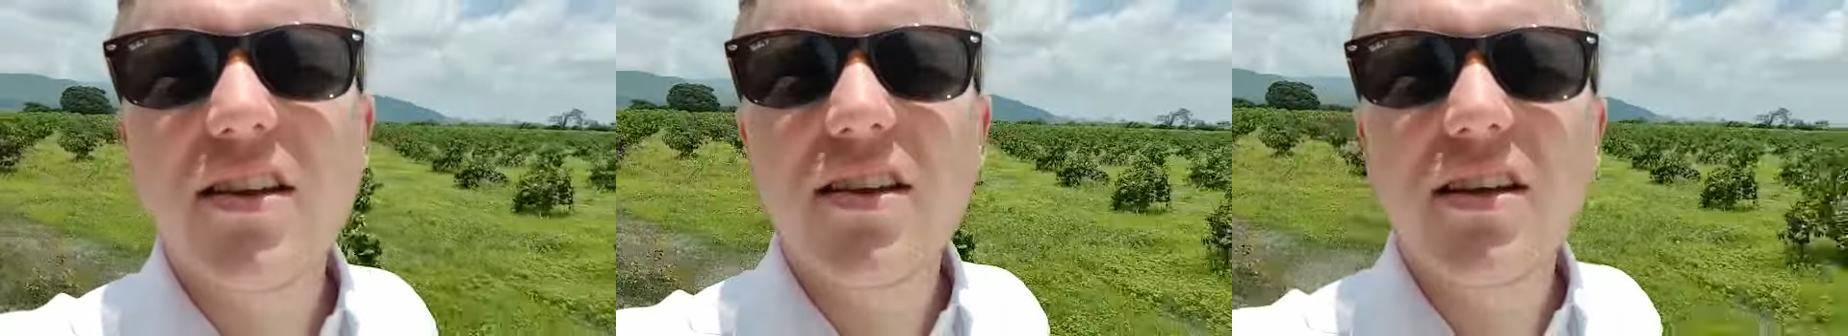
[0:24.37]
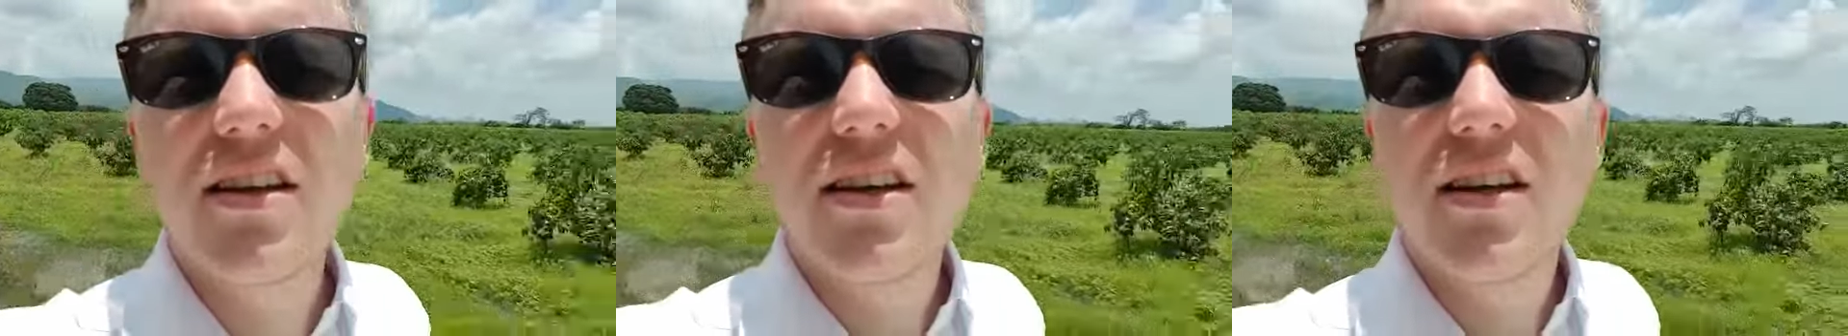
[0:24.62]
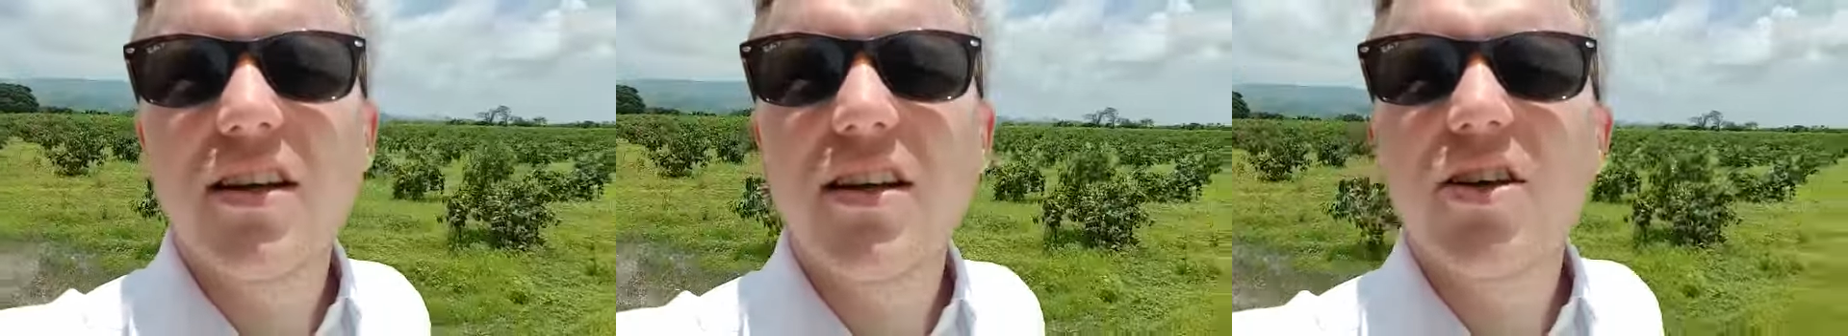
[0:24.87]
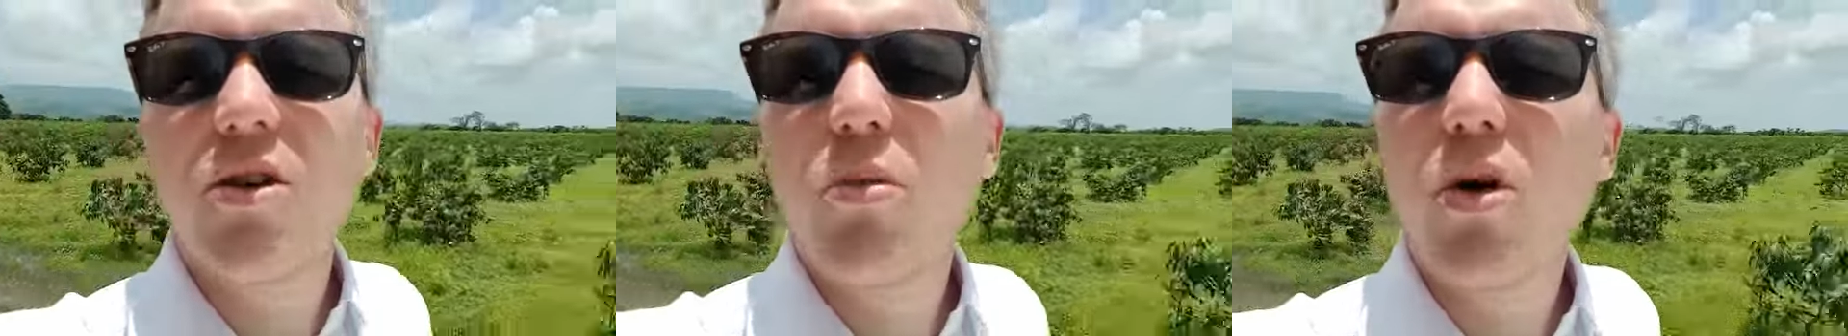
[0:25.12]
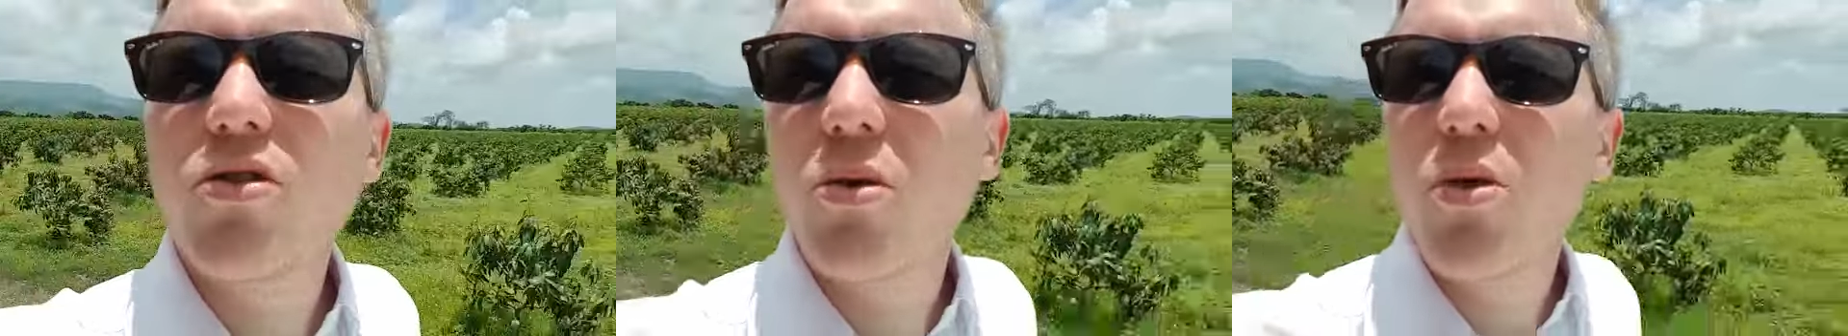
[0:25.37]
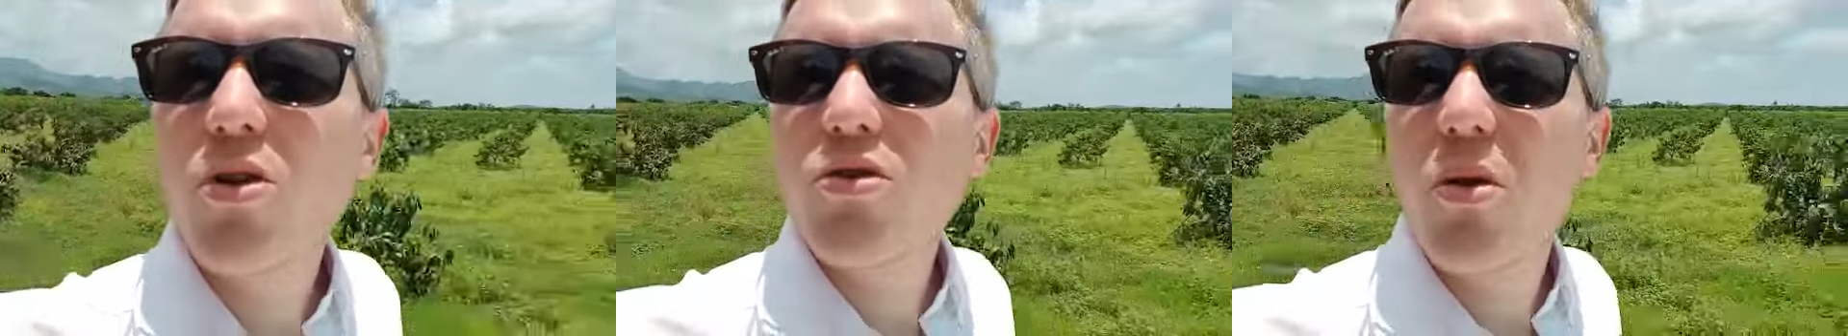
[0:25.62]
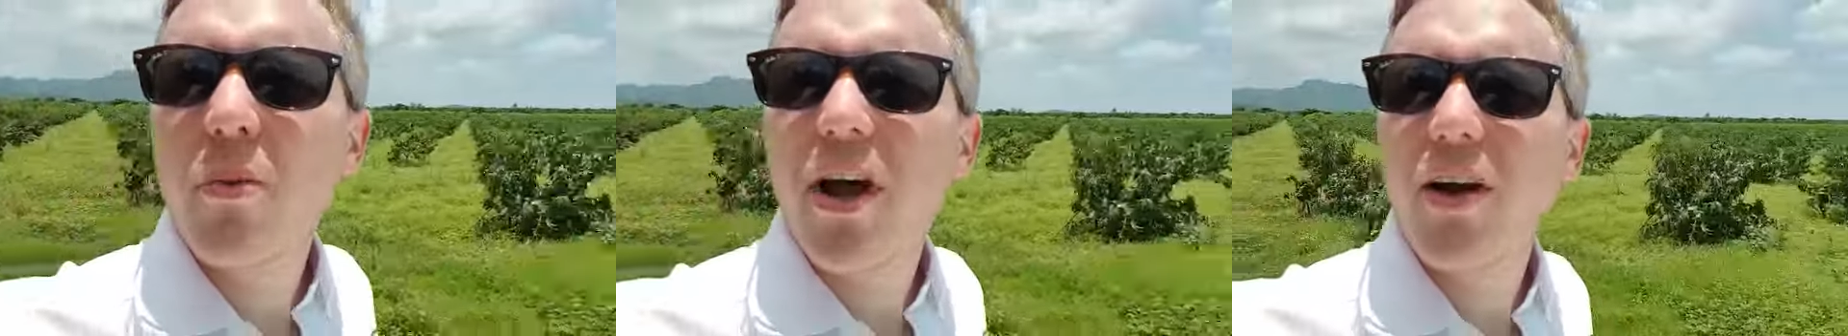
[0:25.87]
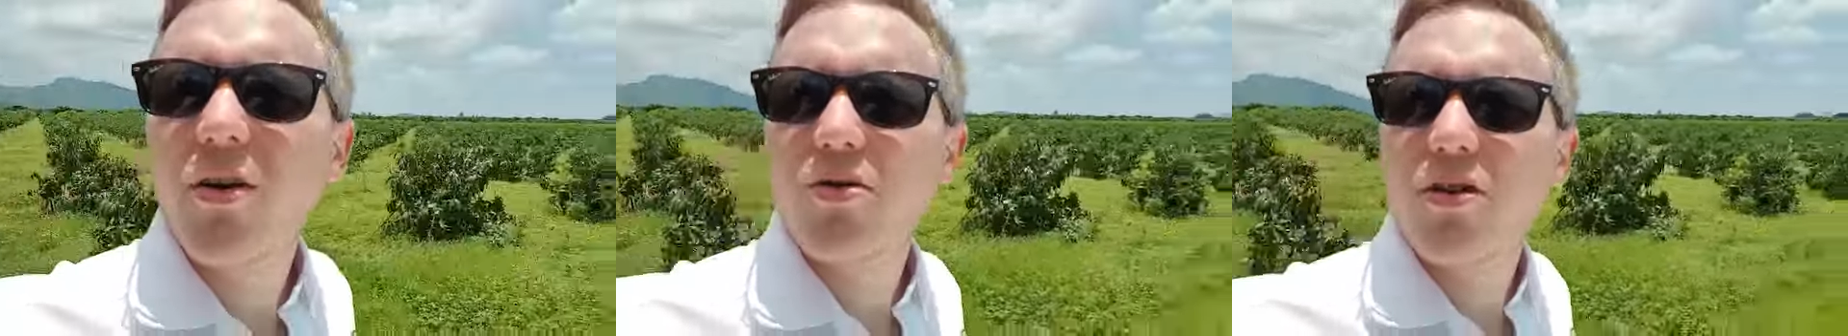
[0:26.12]
The most commercial
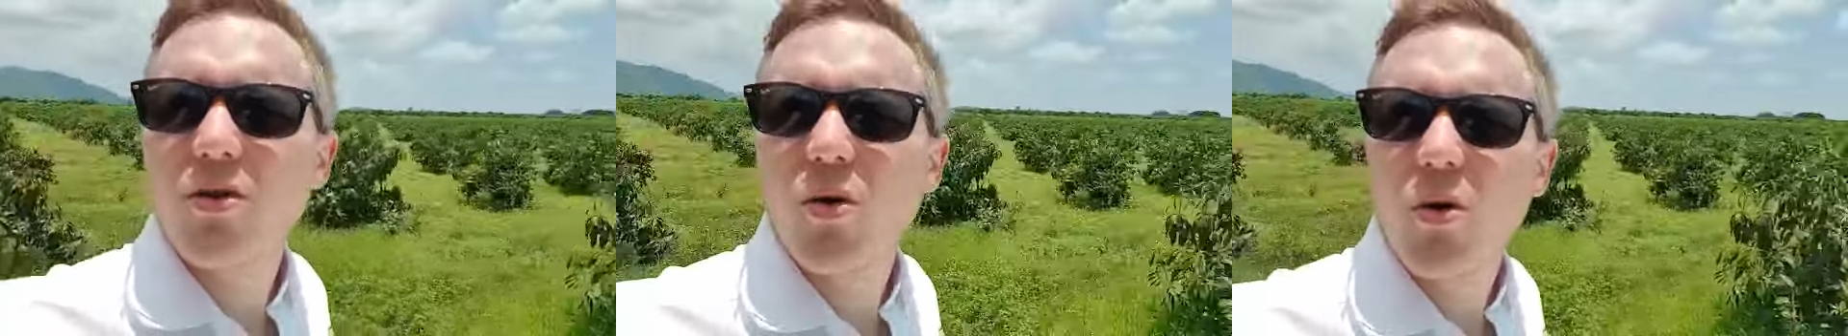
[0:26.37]
mangoes in